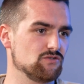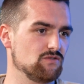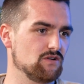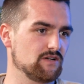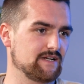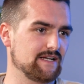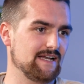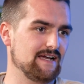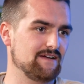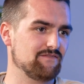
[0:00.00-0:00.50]
you're
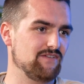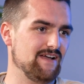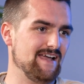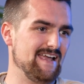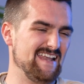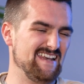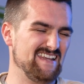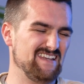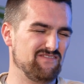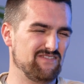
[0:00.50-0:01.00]
looking at for
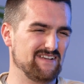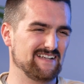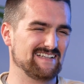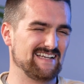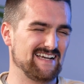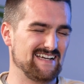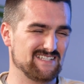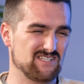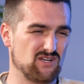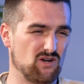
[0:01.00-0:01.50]
anything
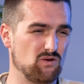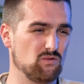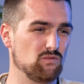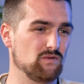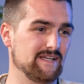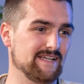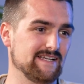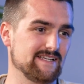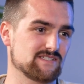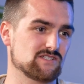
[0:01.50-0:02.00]
that is
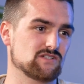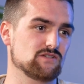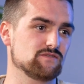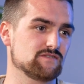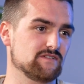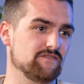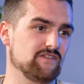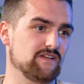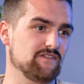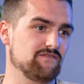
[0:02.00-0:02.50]
wholly and
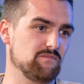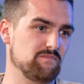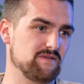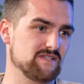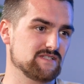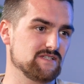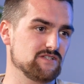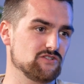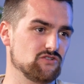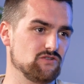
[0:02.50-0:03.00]
exclusively for
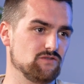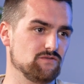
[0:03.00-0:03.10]
business